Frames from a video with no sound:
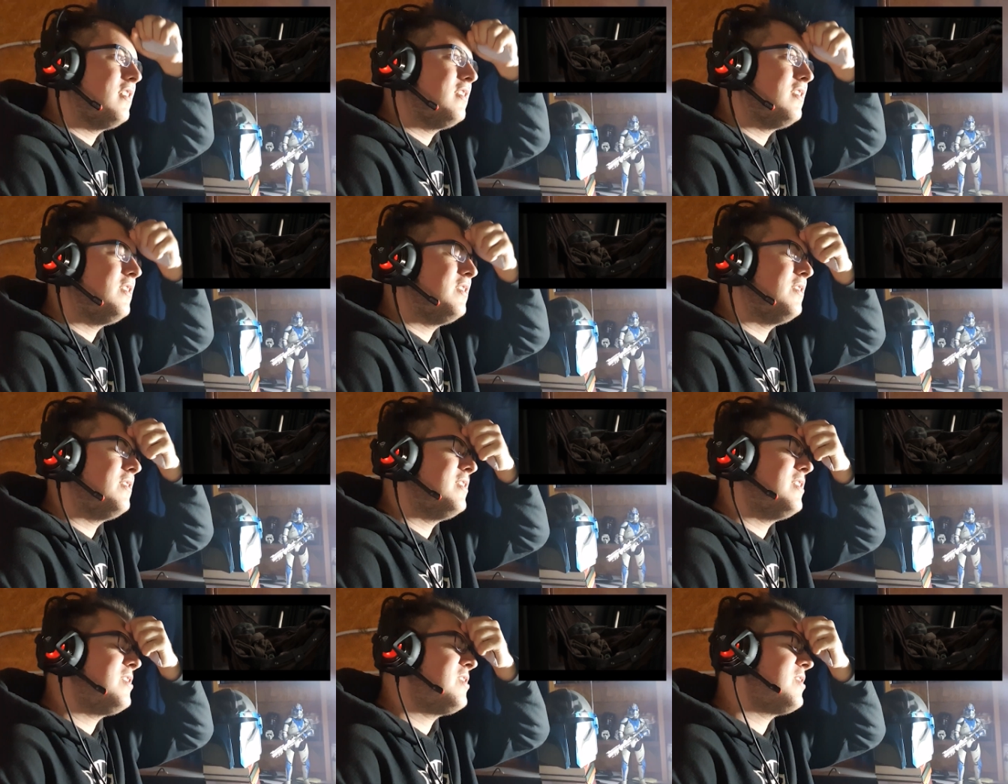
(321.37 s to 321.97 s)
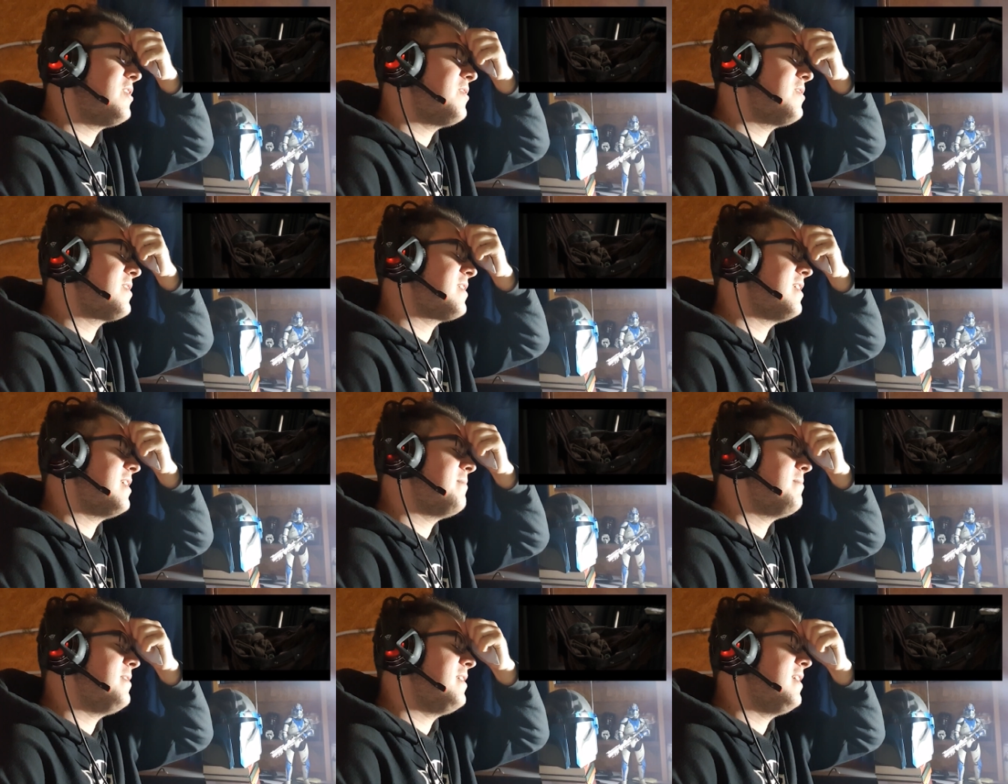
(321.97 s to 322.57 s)
Dude, this show is
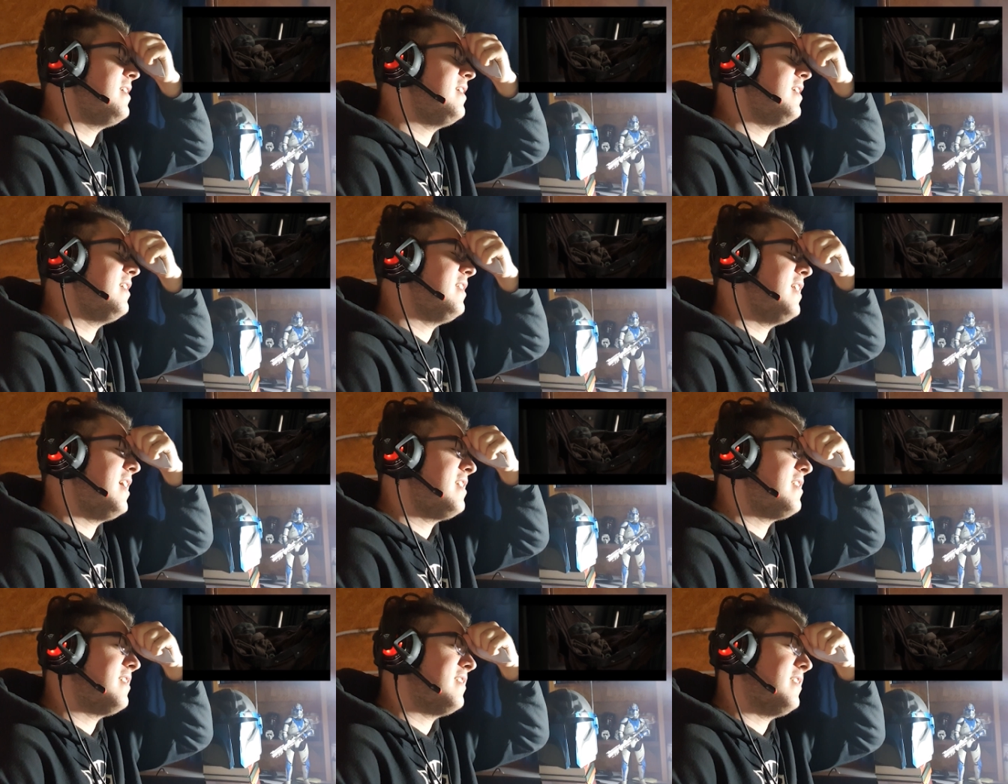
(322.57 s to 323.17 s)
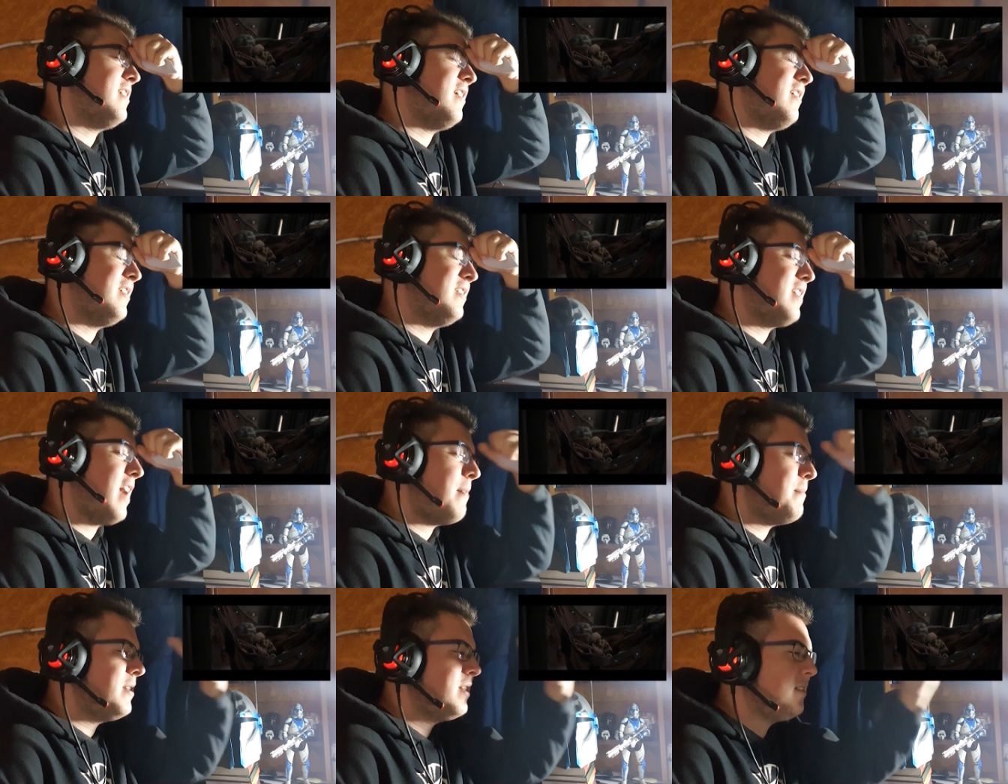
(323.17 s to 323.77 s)
gonna be legendary.
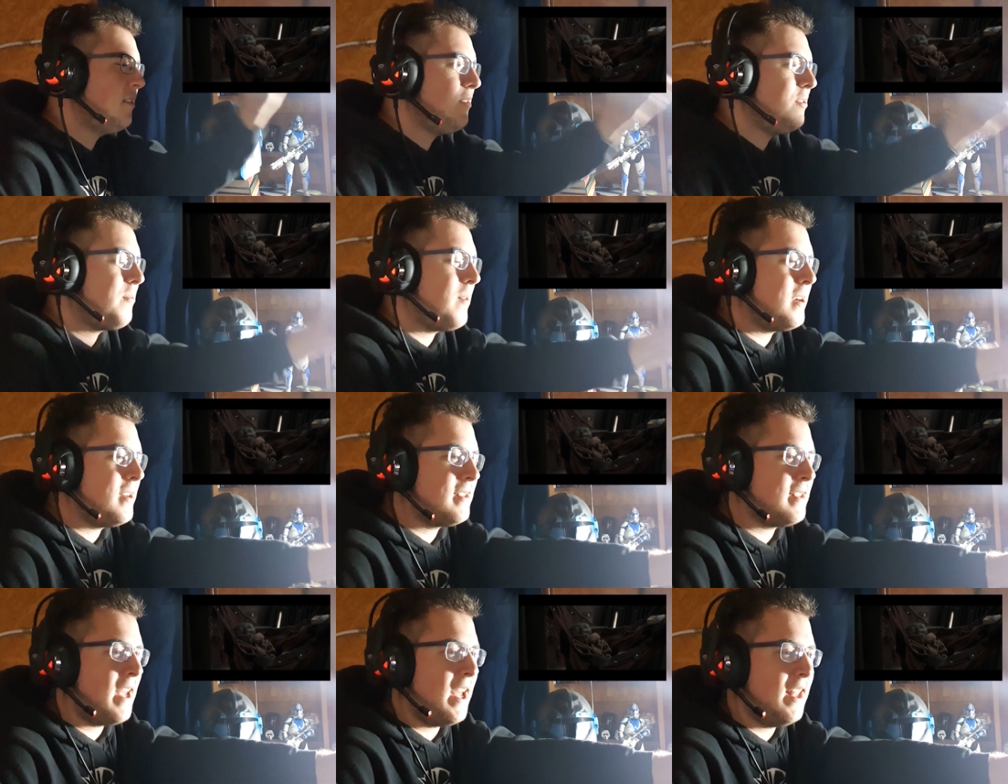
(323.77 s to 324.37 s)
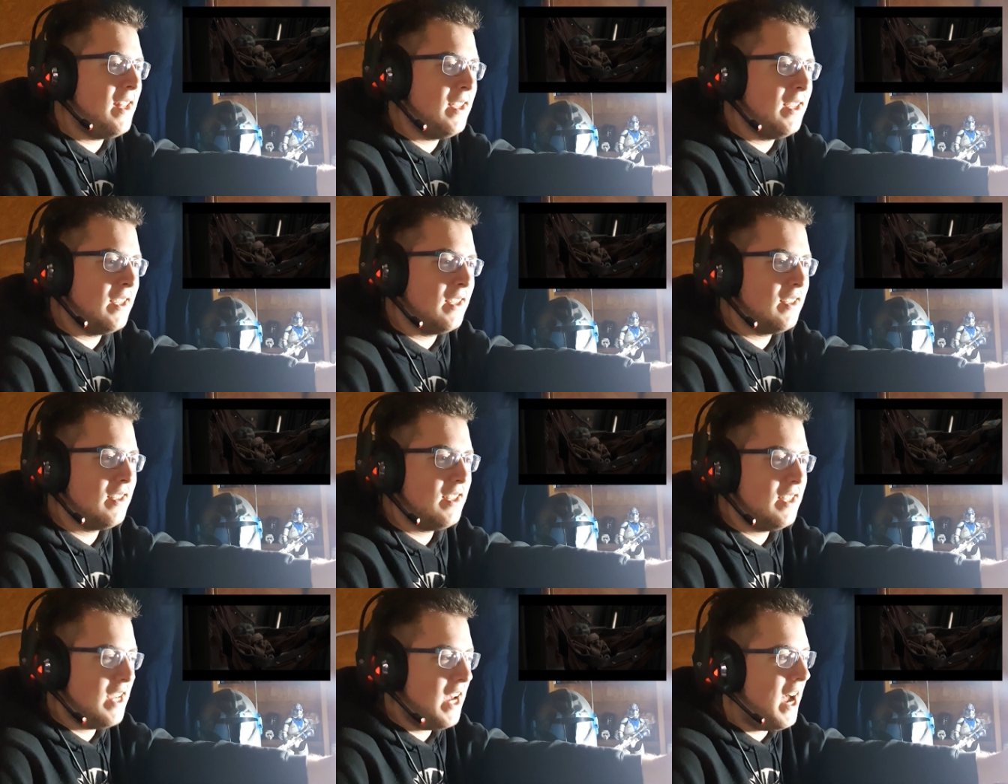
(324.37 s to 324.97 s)
I mean, look where it's heading.
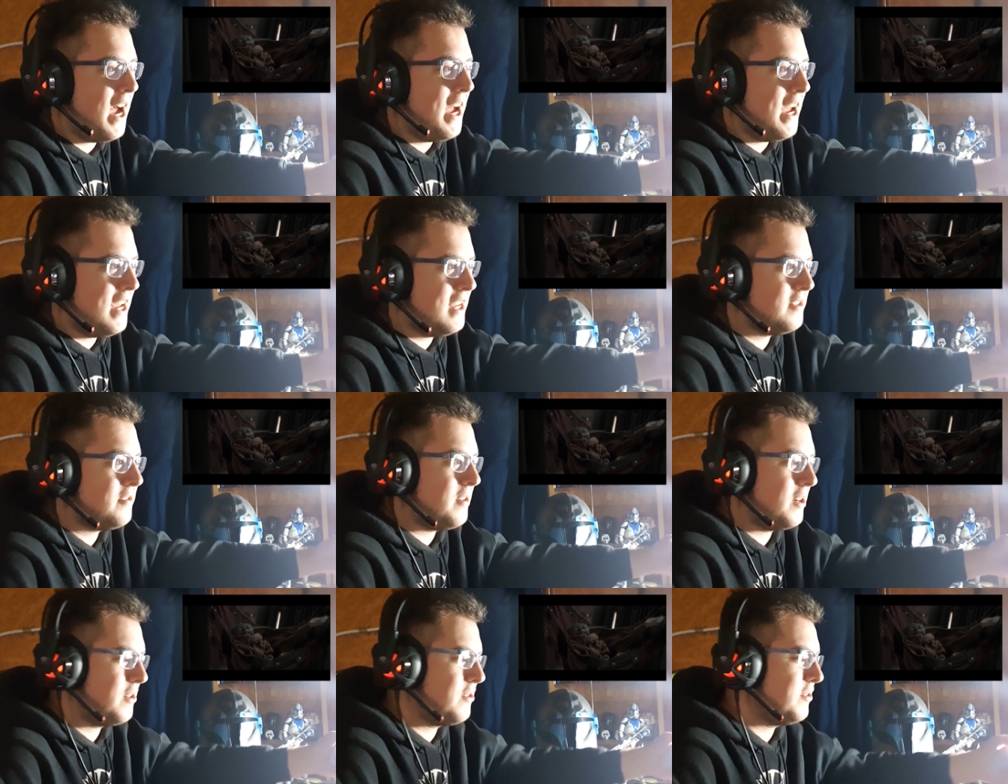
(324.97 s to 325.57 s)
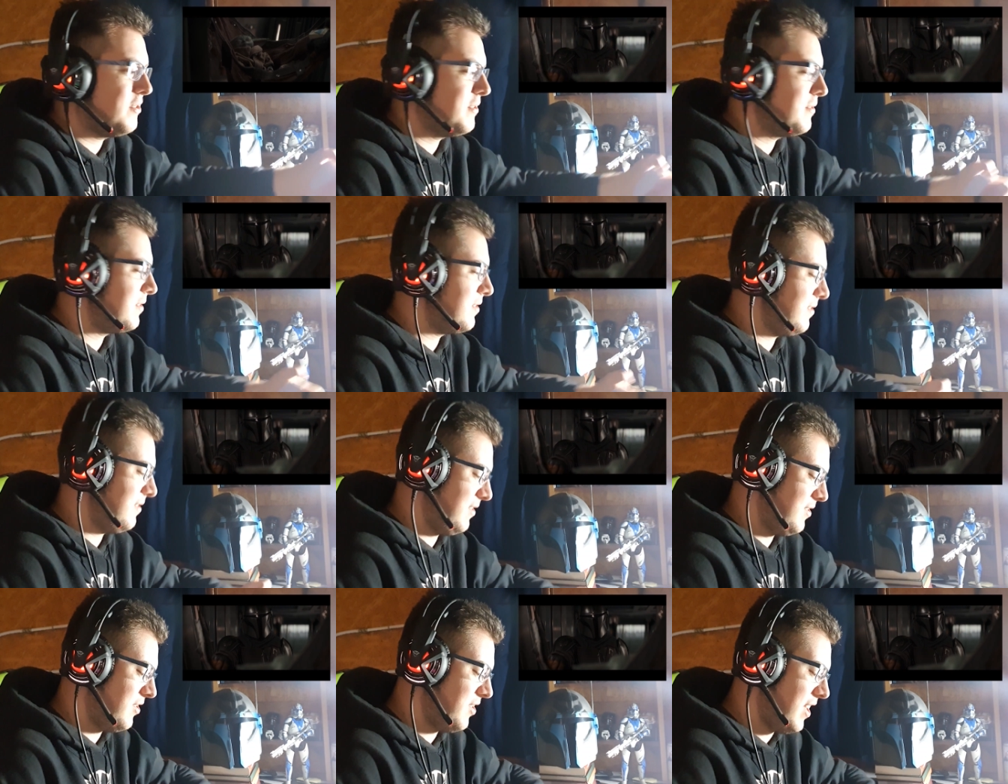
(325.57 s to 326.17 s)
Yeah, Ezra could
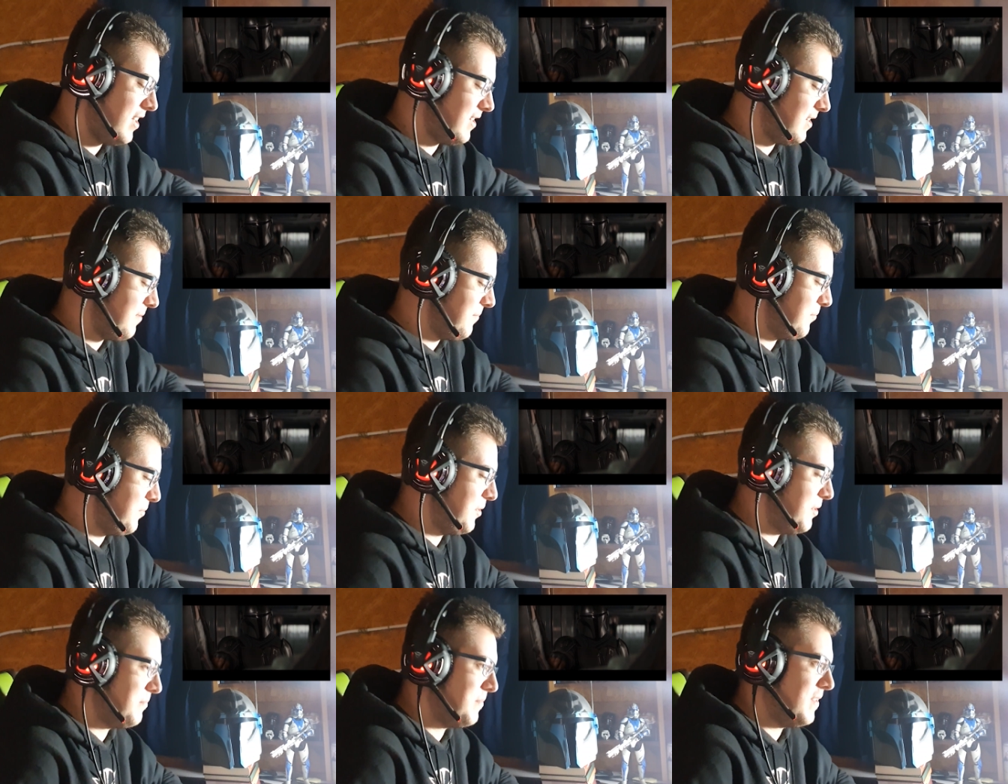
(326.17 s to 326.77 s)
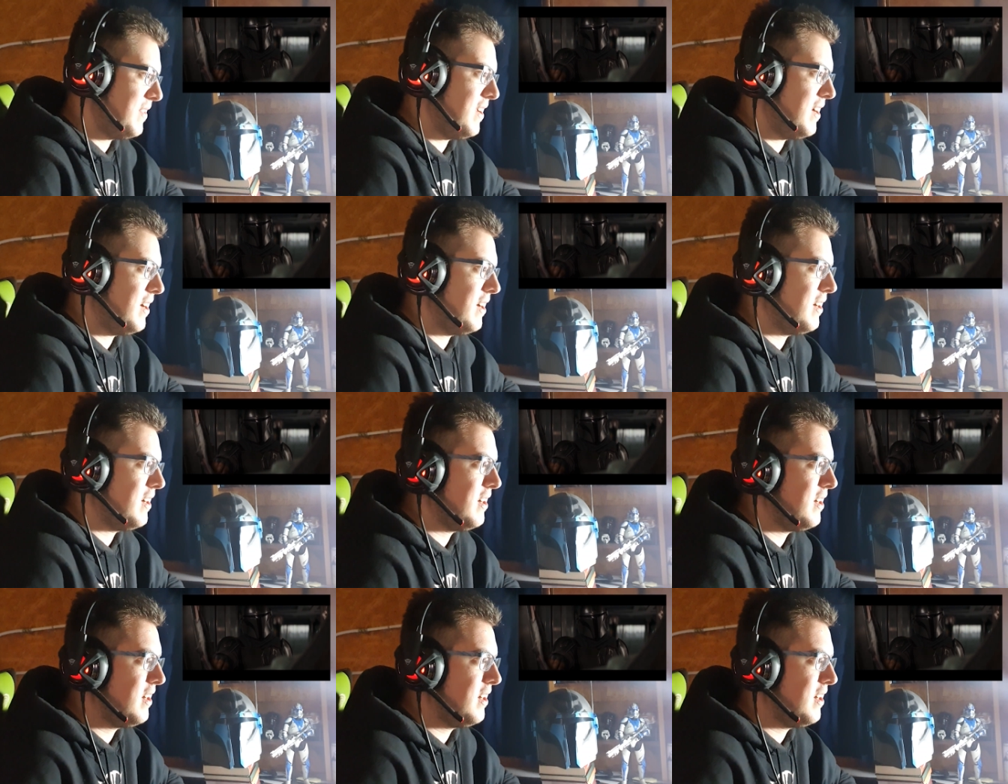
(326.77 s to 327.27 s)
could at some point be there.